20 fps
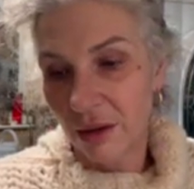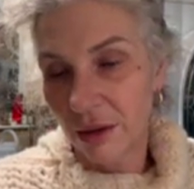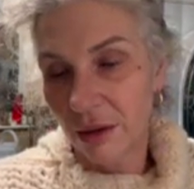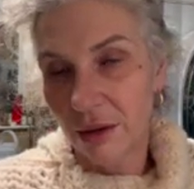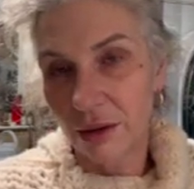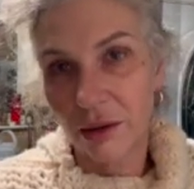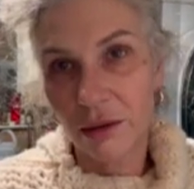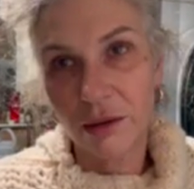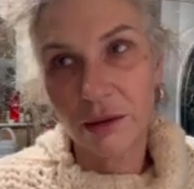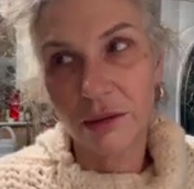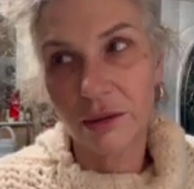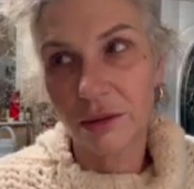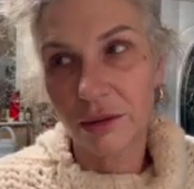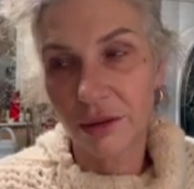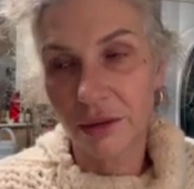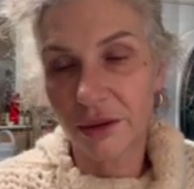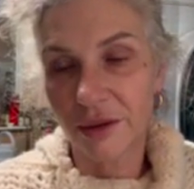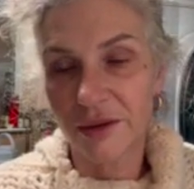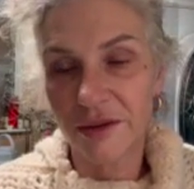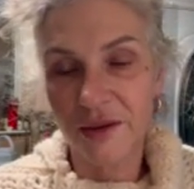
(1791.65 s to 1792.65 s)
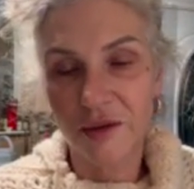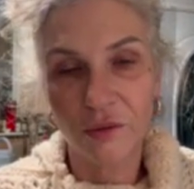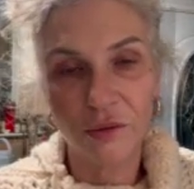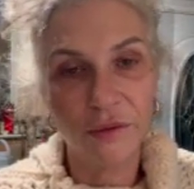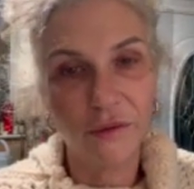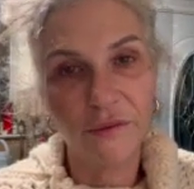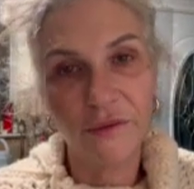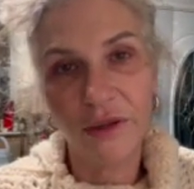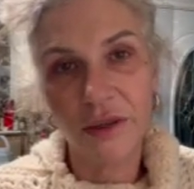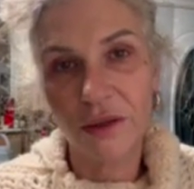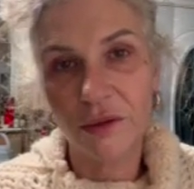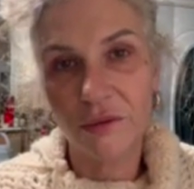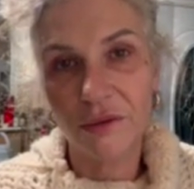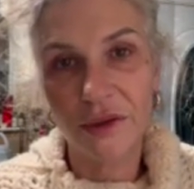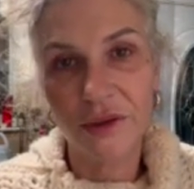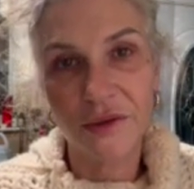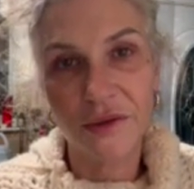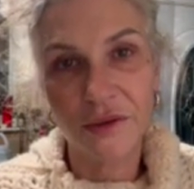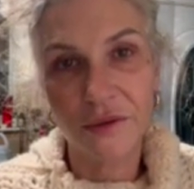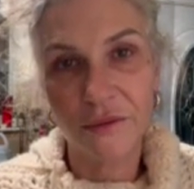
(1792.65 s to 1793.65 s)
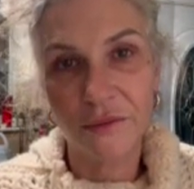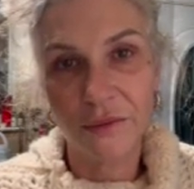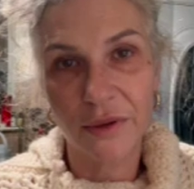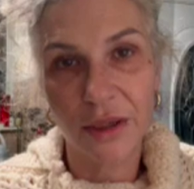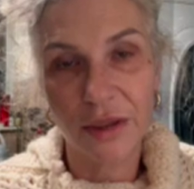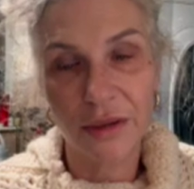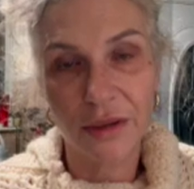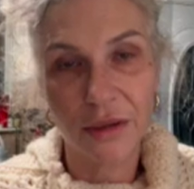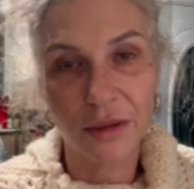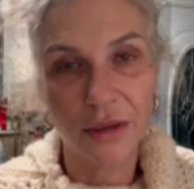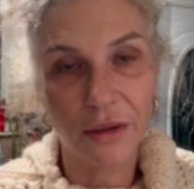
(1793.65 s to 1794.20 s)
oh, it's a whole video in its own right.